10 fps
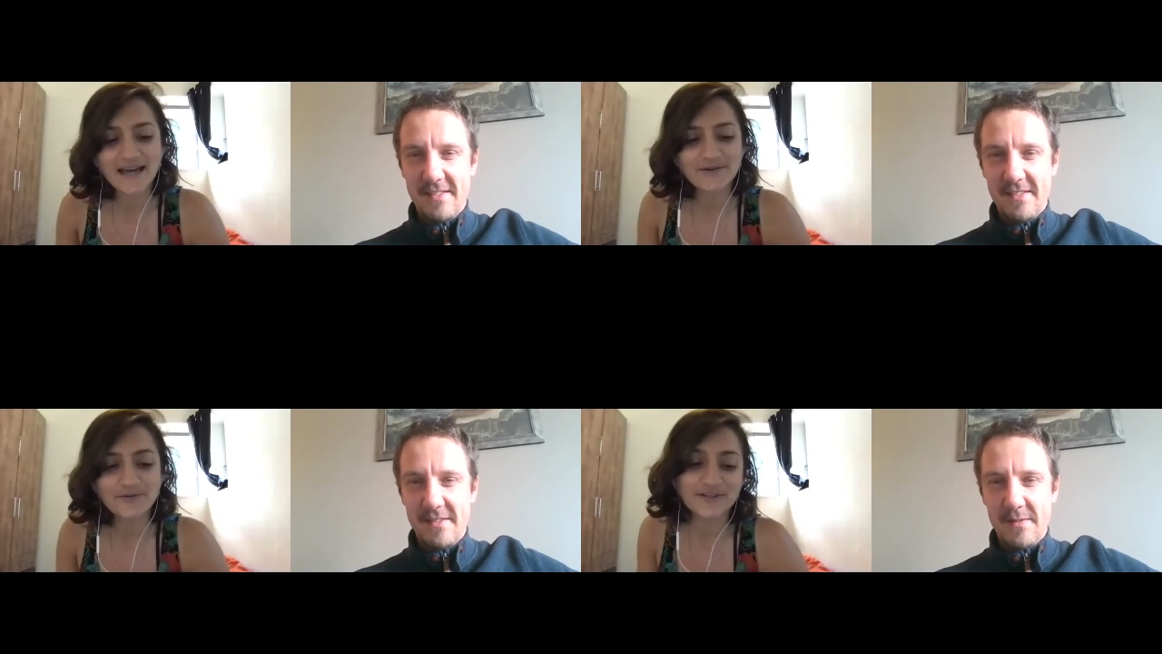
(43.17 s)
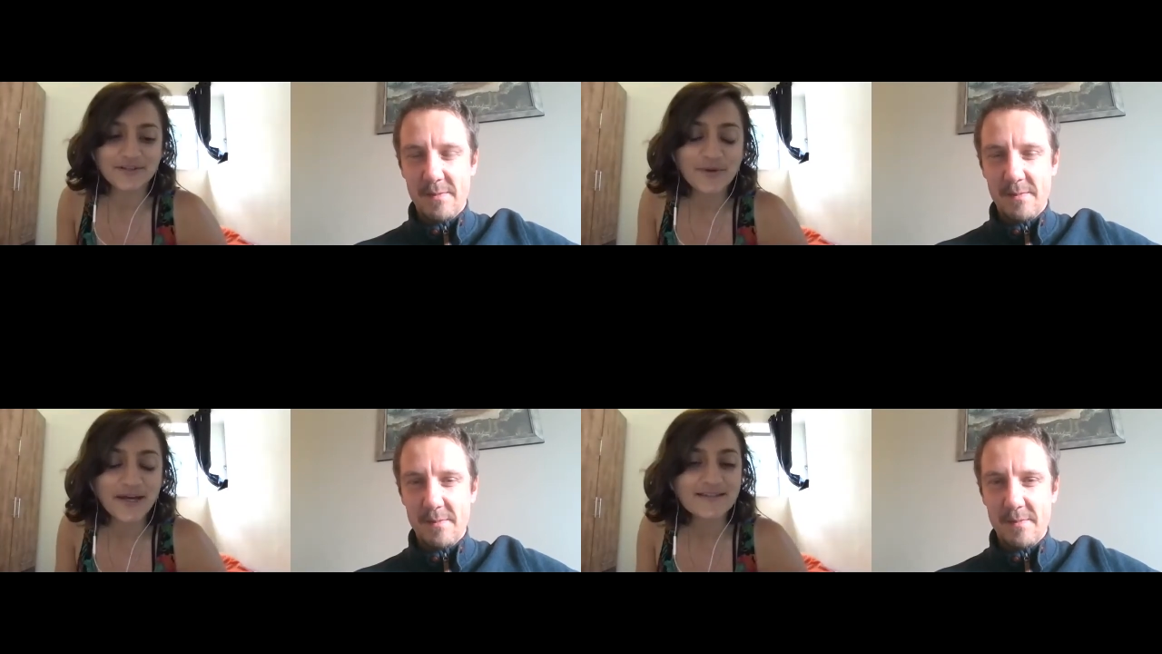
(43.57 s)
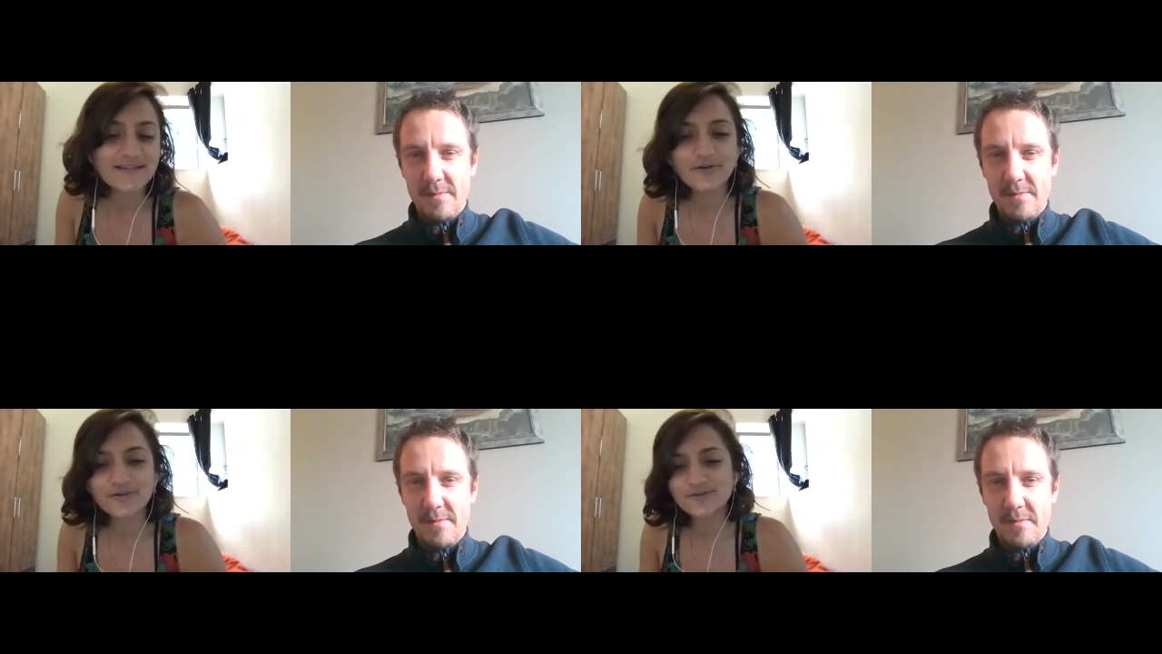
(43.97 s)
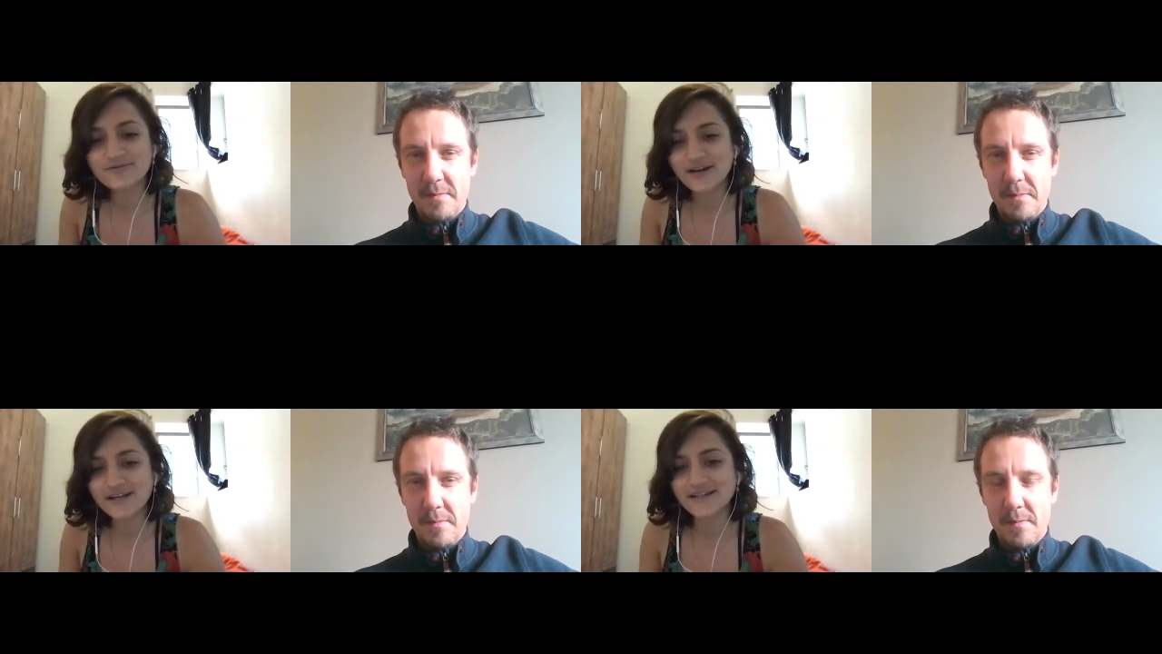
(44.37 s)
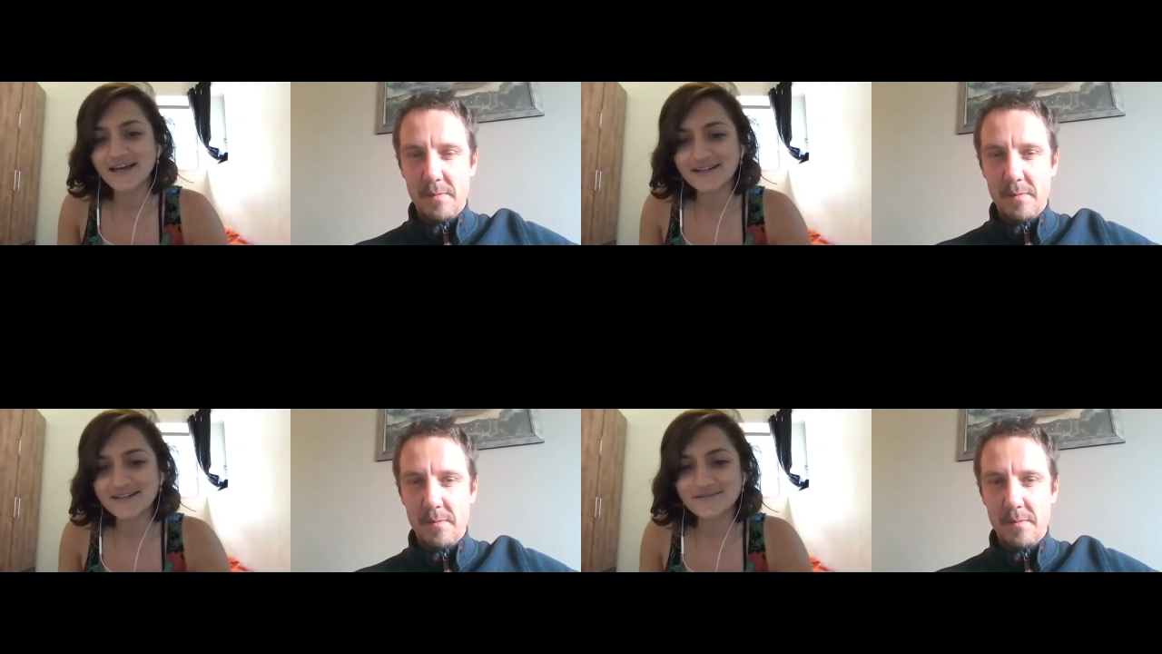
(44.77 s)
Speaker 1: well, it depends how you define
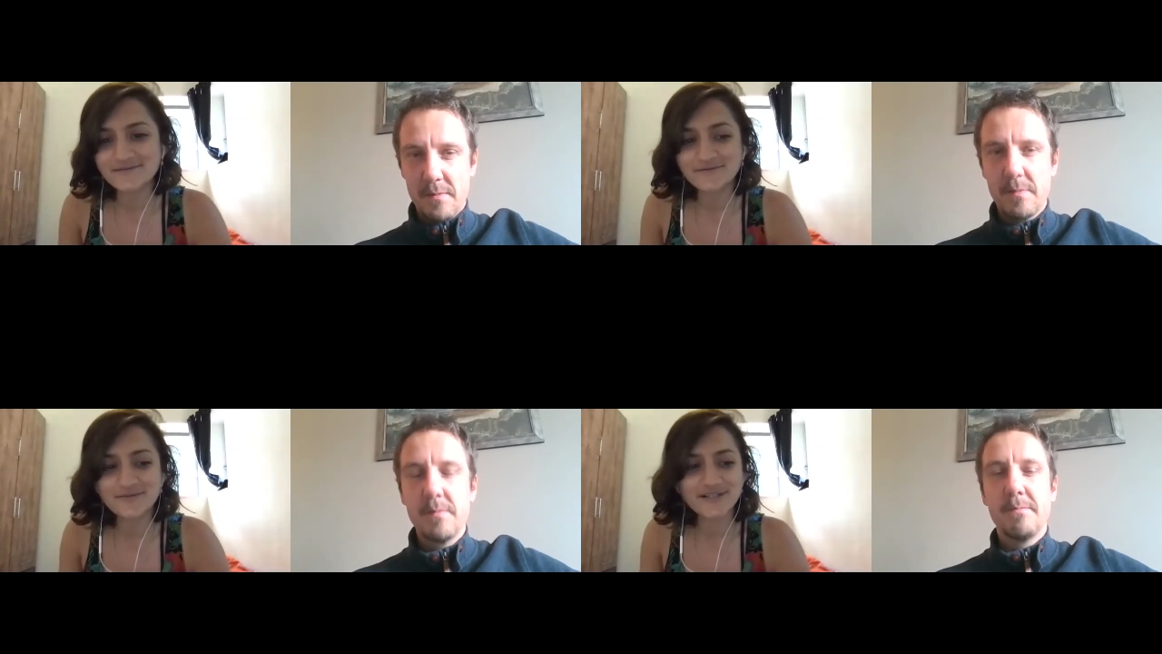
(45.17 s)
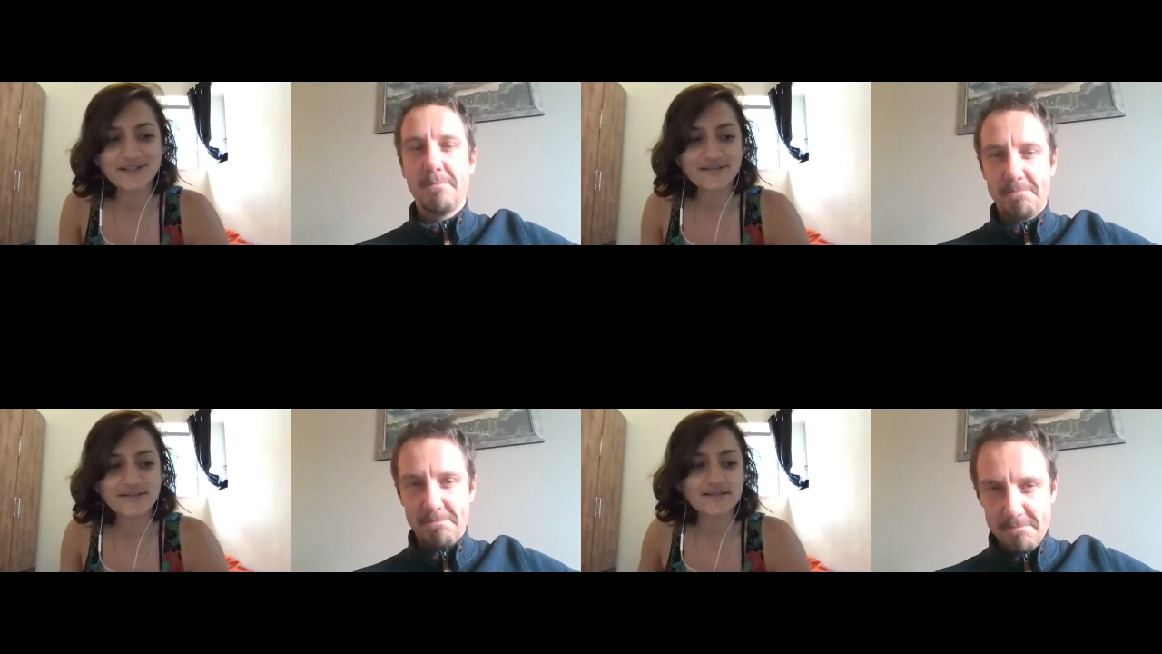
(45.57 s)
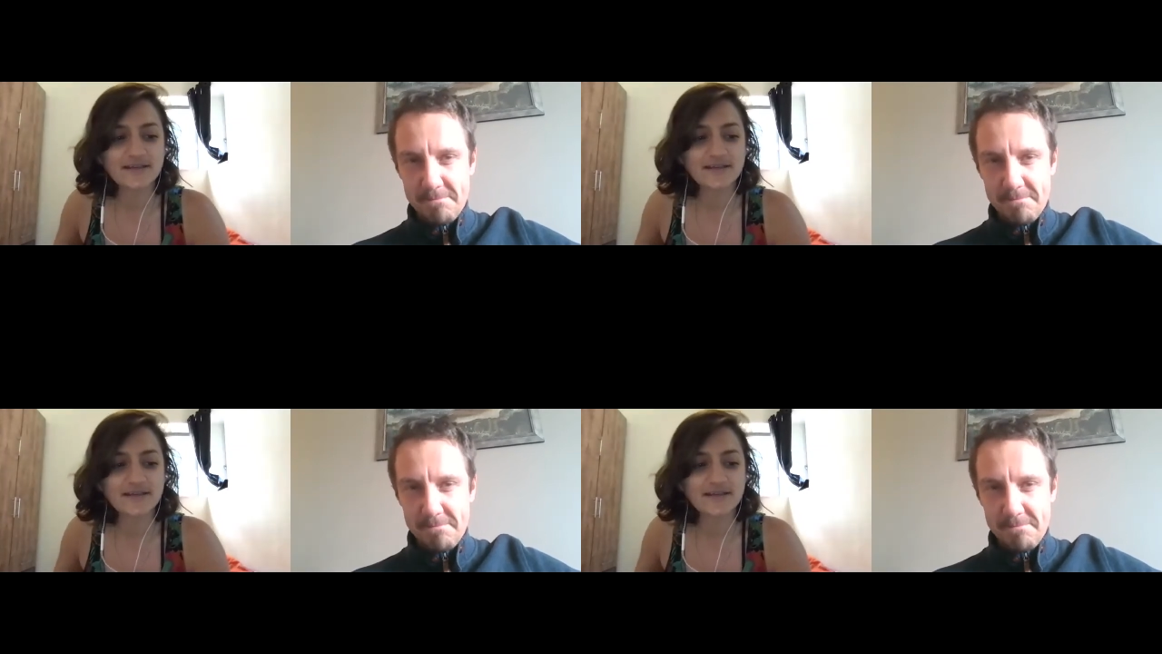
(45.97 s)
active, because